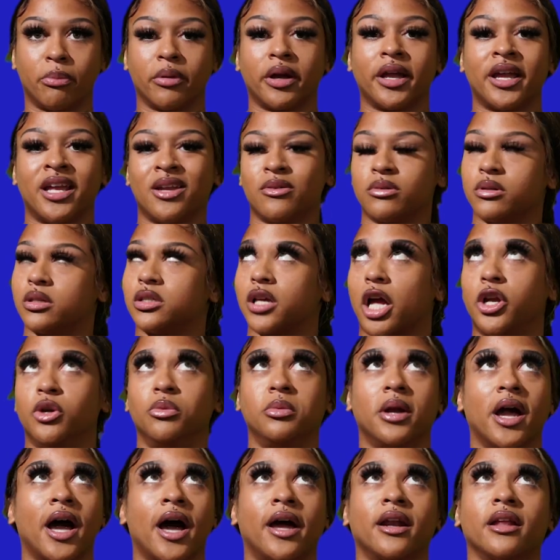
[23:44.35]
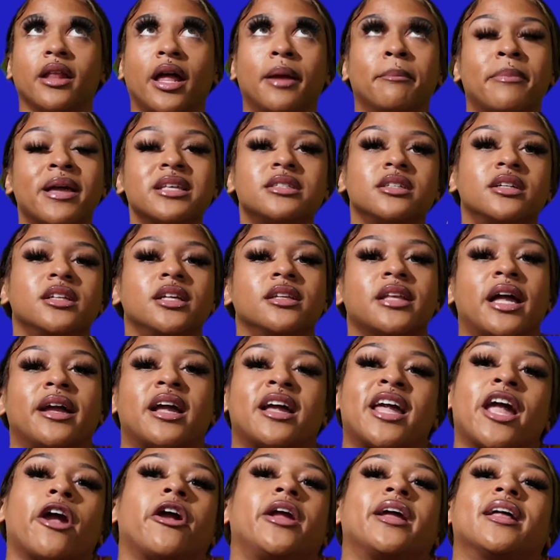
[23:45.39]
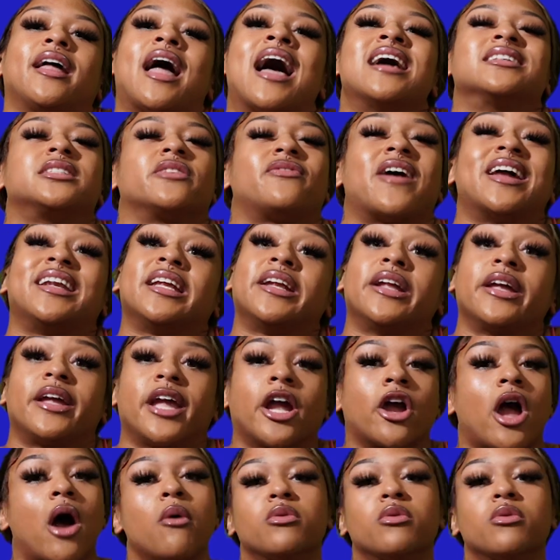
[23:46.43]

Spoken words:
But he was like, you gotta, like, basically like carrying it as if I didn't care.